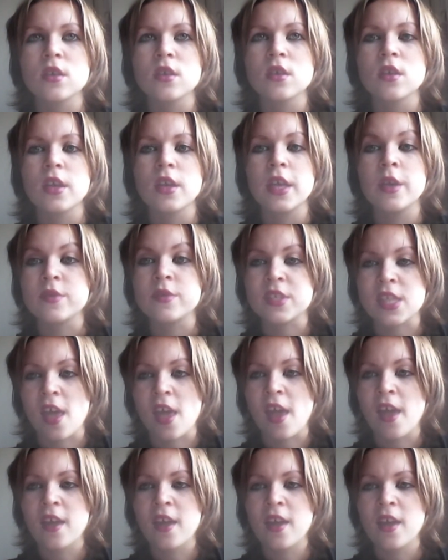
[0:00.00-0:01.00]
he was
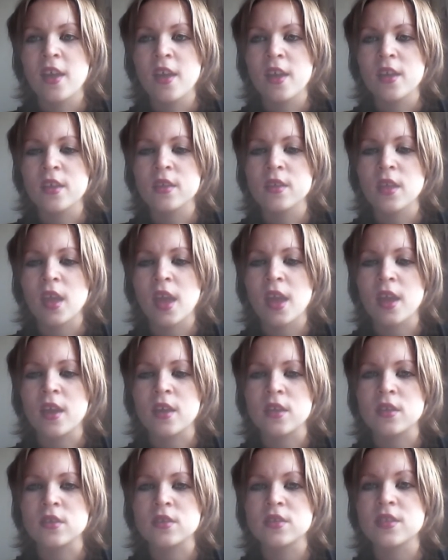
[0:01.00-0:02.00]
there,
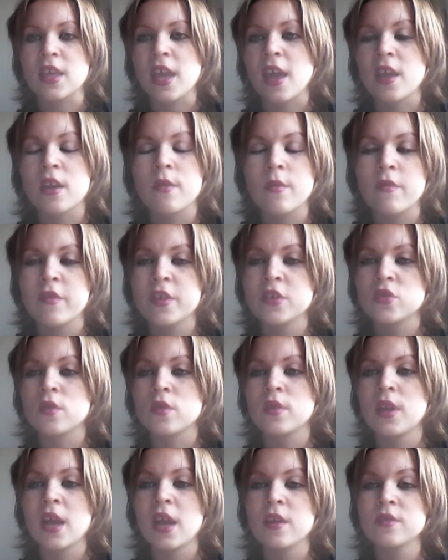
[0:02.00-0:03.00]
and they had an official
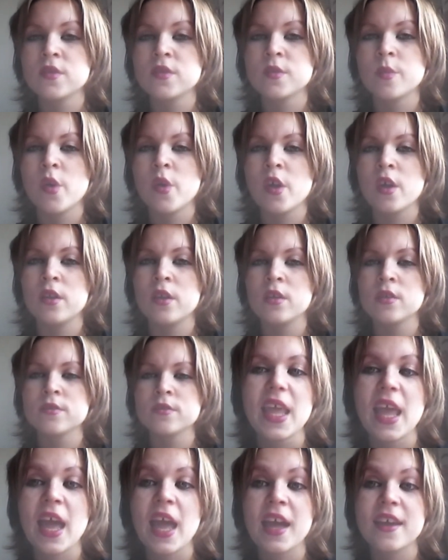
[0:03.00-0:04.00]
announcement,
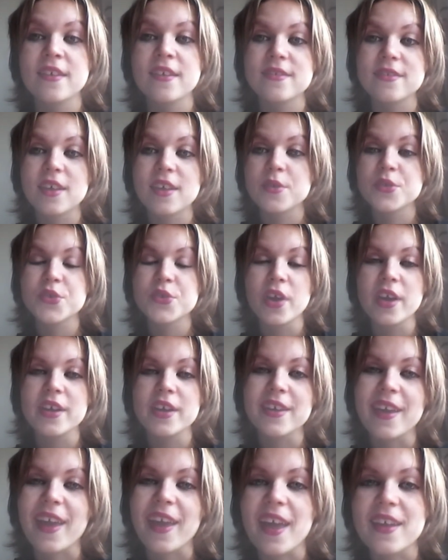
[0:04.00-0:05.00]
and I was
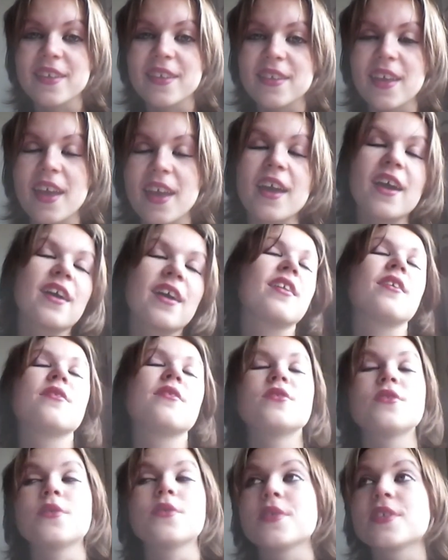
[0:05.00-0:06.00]
crying again, and I
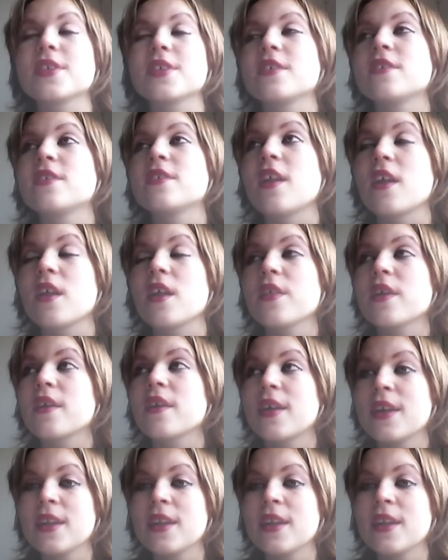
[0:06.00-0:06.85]
was so excited, and I think so